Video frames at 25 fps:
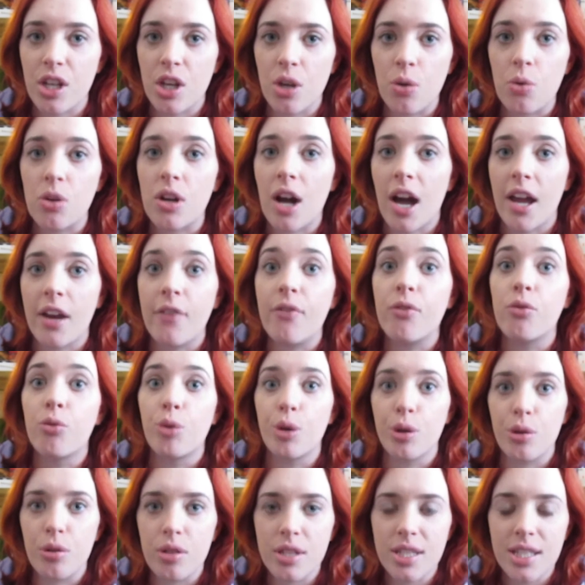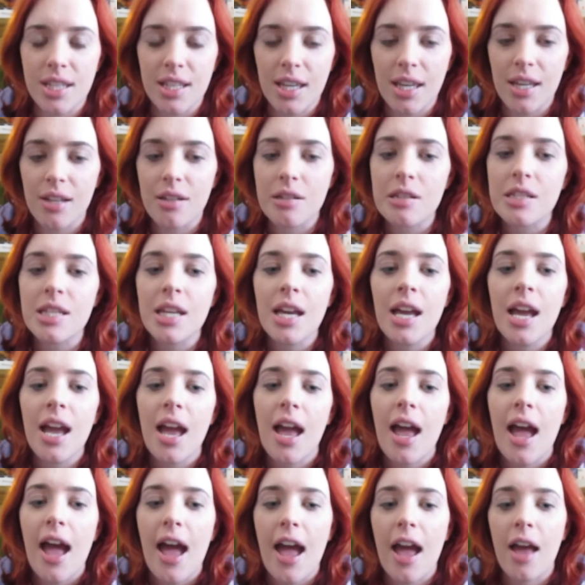who kind of rules the guild,
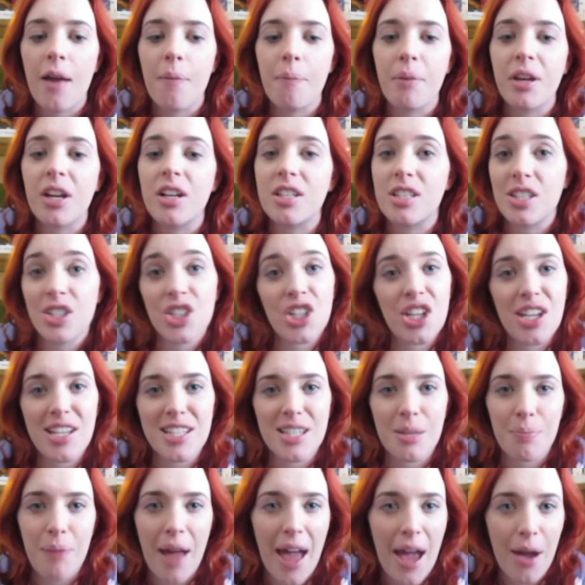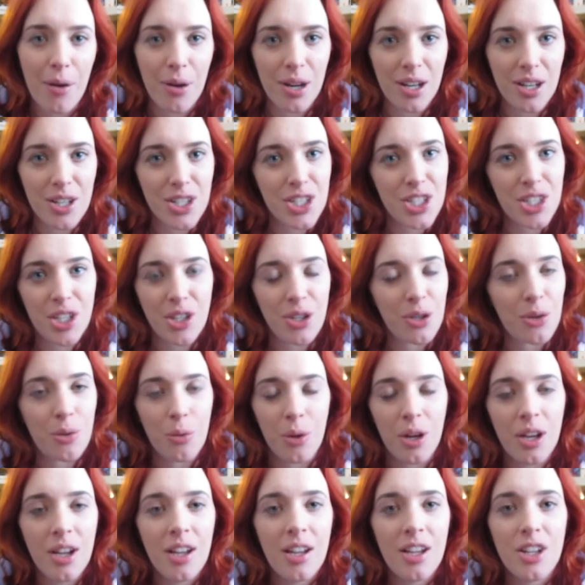um, because she has the power
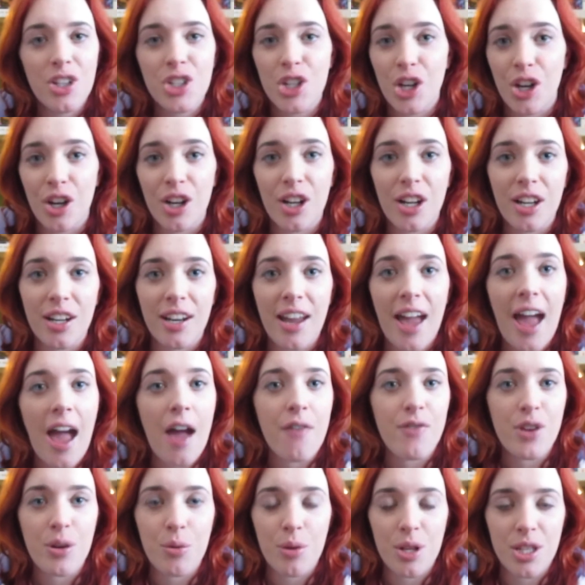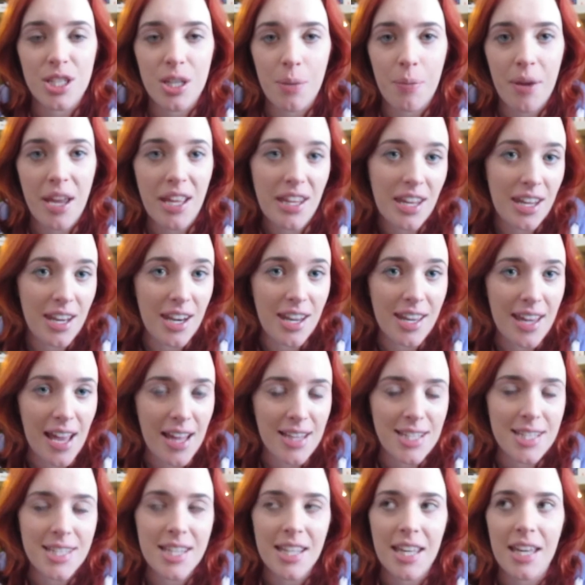to turn everyone's opinion
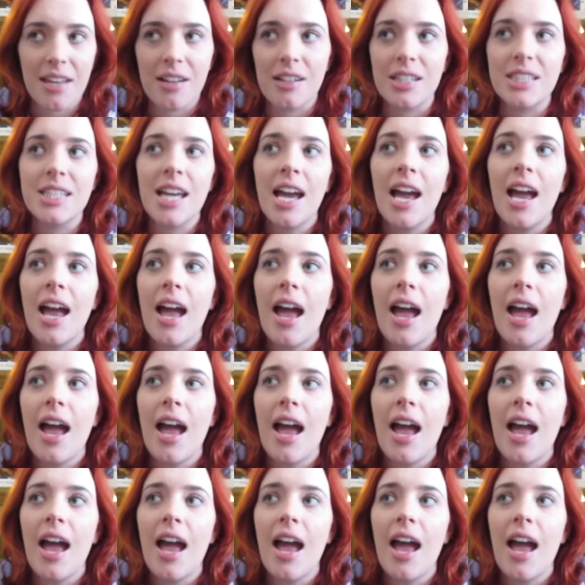against the guild.